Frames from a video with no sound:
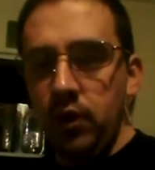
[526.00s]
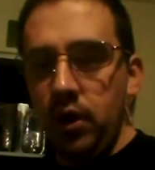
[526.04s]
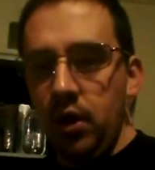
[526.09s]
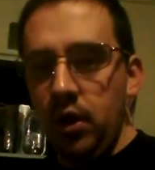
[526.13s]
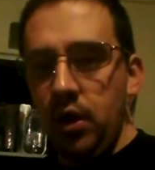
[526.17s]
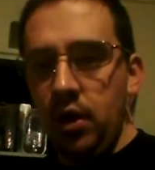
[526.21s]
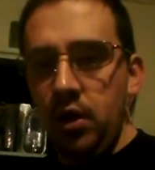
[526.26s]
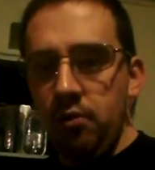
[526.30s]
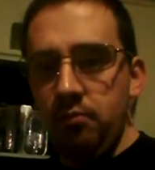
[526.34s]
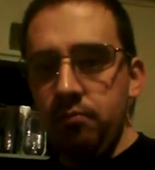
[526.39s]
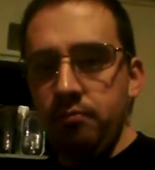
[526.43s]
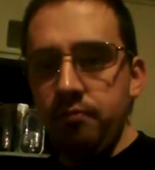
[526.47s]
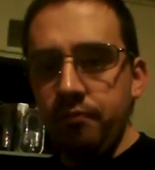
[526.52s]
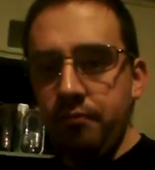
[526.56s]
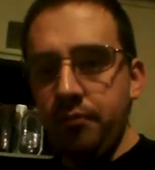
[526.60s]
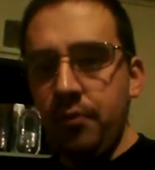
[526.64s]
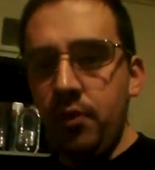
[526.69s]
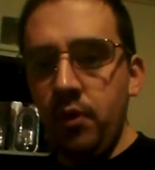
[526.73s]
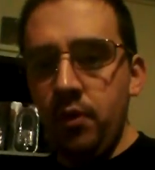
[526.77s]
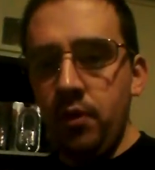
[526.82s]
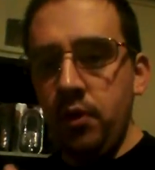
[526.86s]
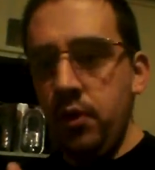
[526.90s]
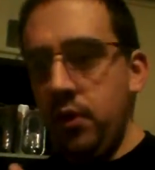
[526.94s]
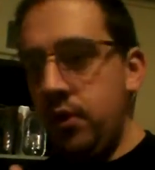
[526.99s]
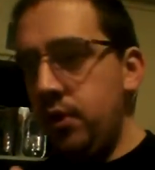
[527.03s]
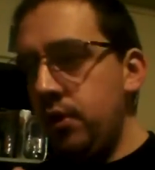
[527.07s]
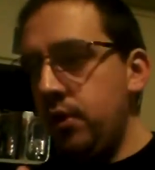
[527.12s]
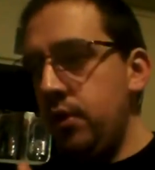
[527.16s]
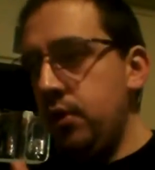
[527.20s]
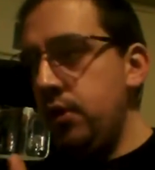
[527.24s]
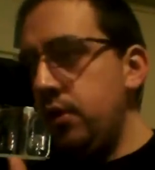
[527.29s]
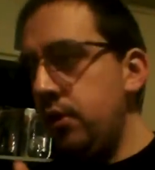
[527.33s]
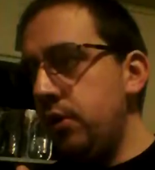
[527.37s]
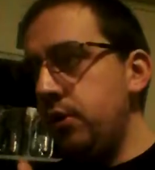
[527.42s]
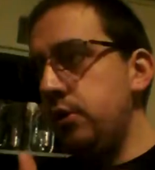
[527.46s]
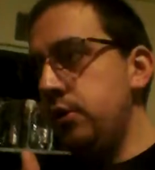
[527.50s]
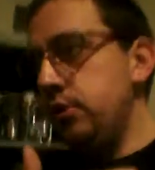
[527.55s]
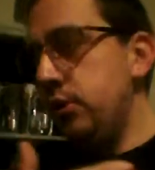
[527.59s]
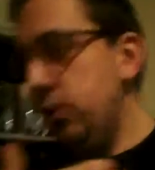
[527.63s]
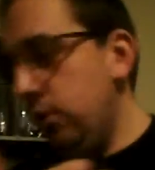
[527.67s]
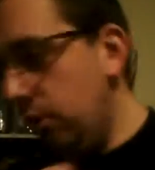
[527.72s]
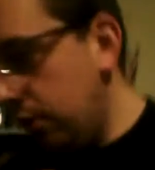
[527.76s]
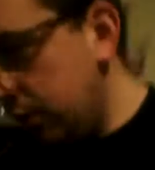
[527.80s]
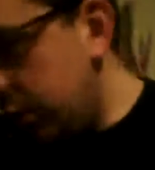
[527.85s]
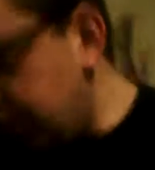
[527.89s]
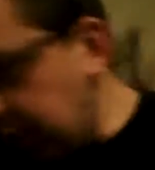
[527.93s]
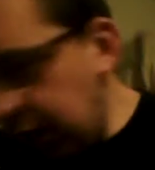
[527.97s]
Um,
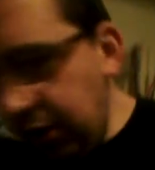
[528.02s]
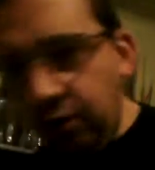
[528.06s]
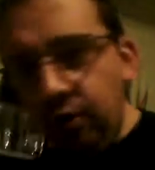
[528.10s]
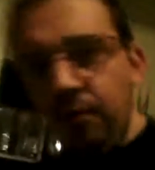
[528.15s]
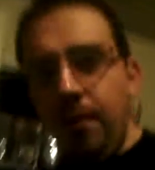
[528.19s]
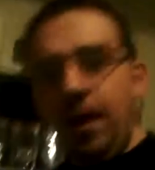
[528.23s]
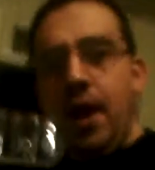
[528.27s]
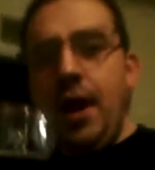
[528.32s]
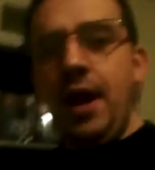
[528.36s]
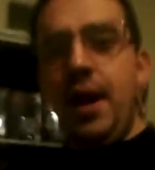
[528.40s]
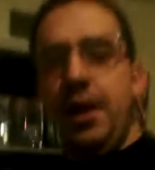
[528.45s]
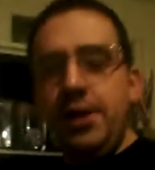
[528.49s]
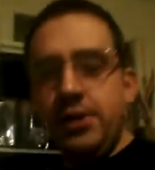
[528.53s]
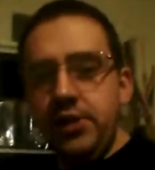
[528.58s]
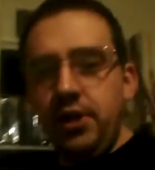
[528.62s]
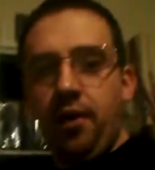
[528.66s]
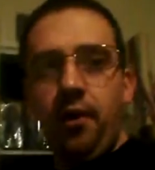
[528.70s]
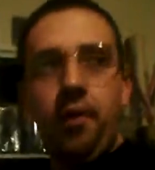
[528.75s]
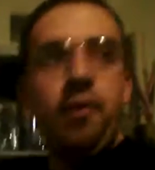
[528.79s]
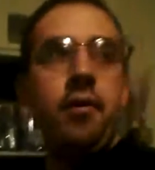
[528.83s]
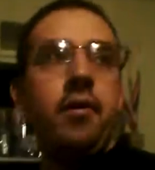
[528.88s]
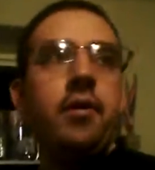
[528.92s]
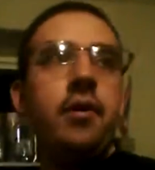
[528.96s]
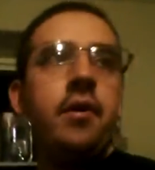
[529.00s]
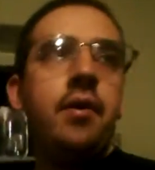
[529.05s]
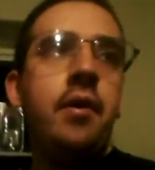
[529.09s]
you're a general manager."